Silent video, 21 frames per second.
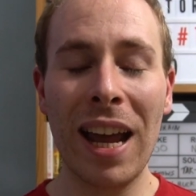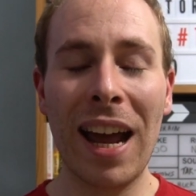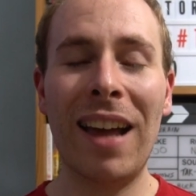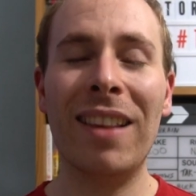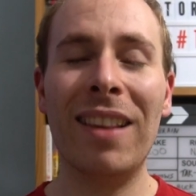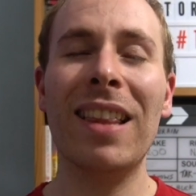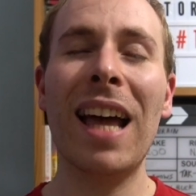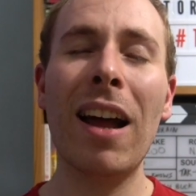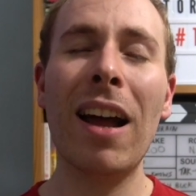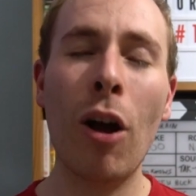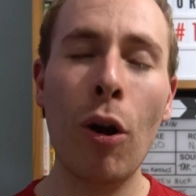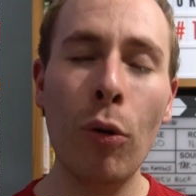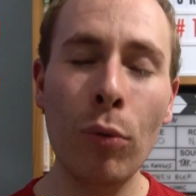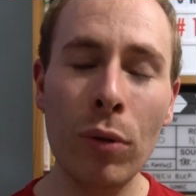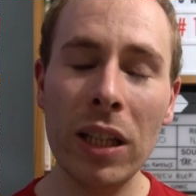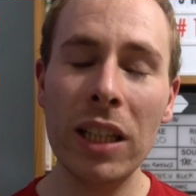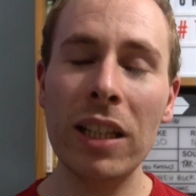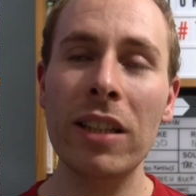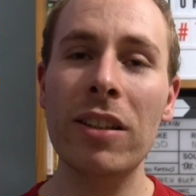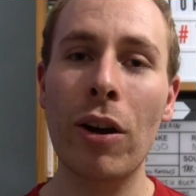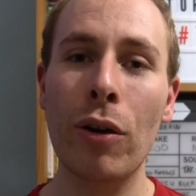And that
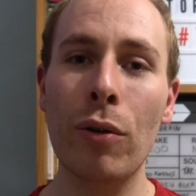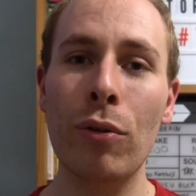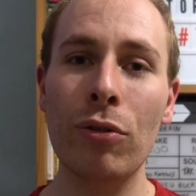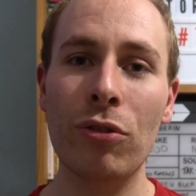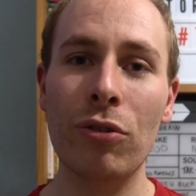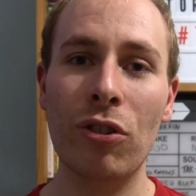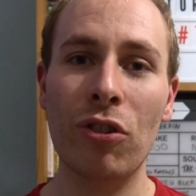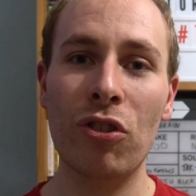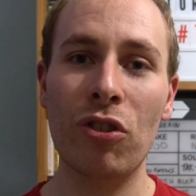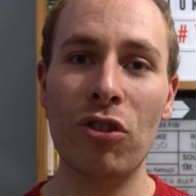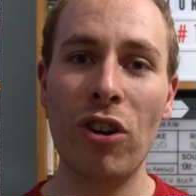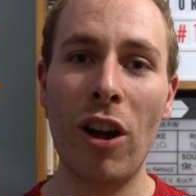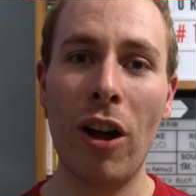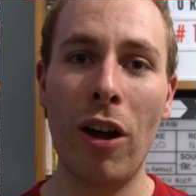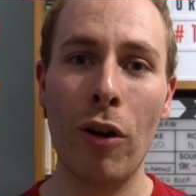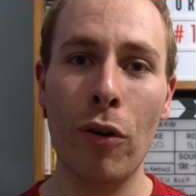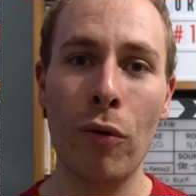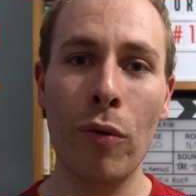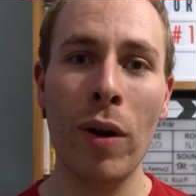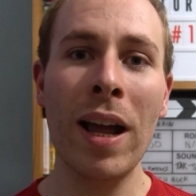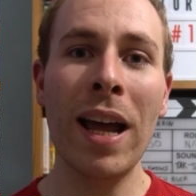only goes to
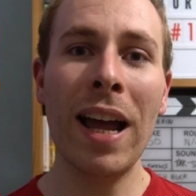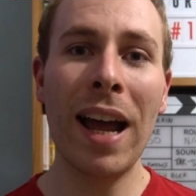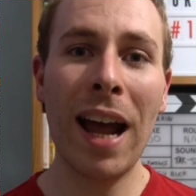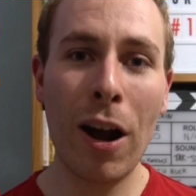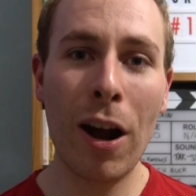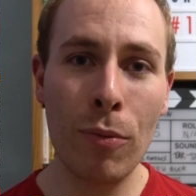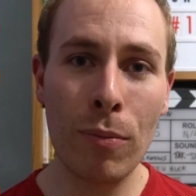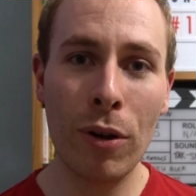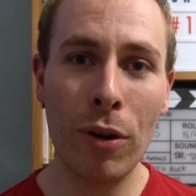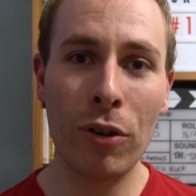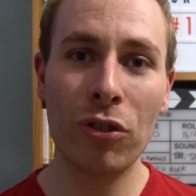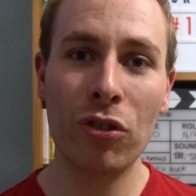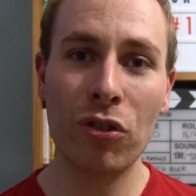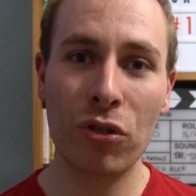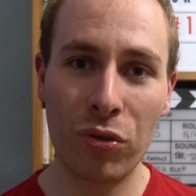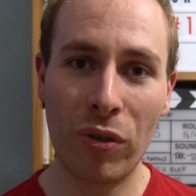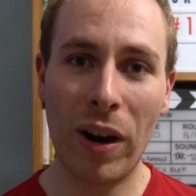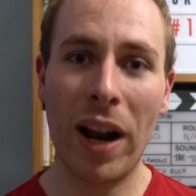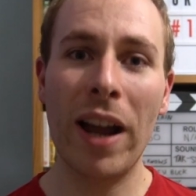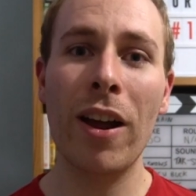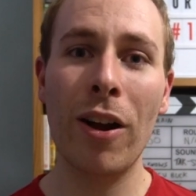show how much
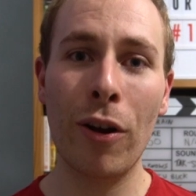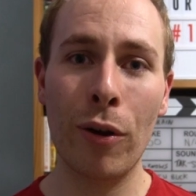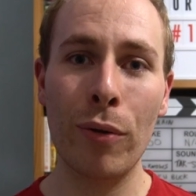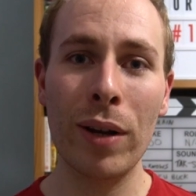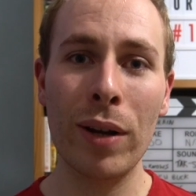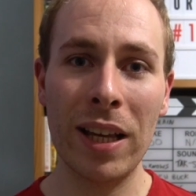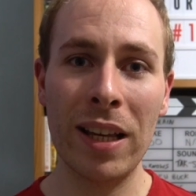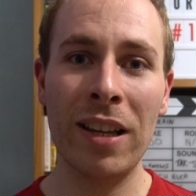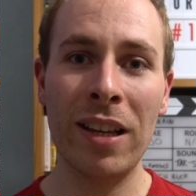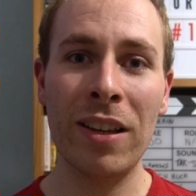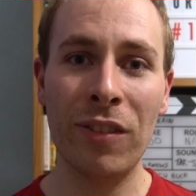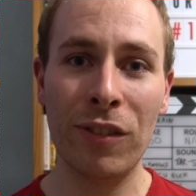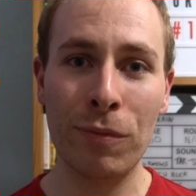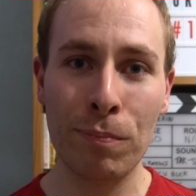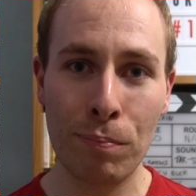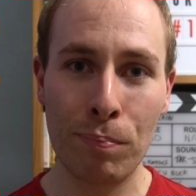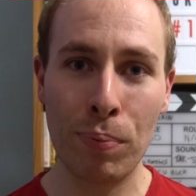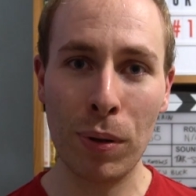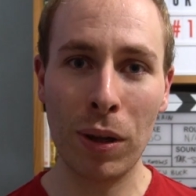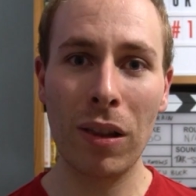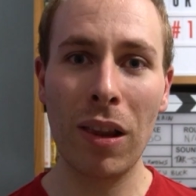Trejo is
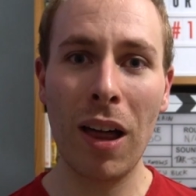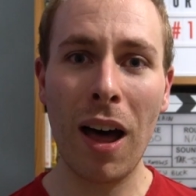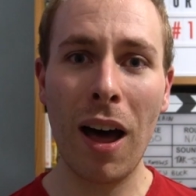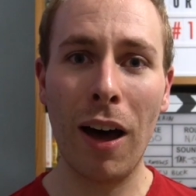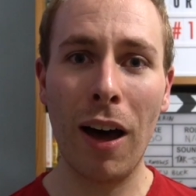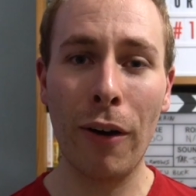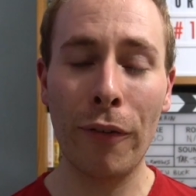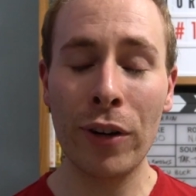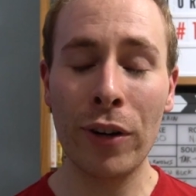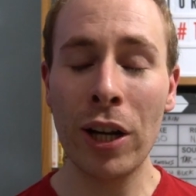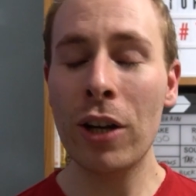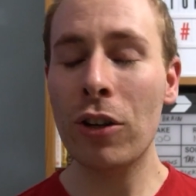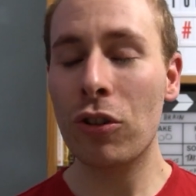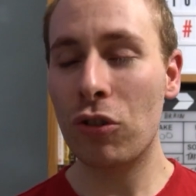beloved.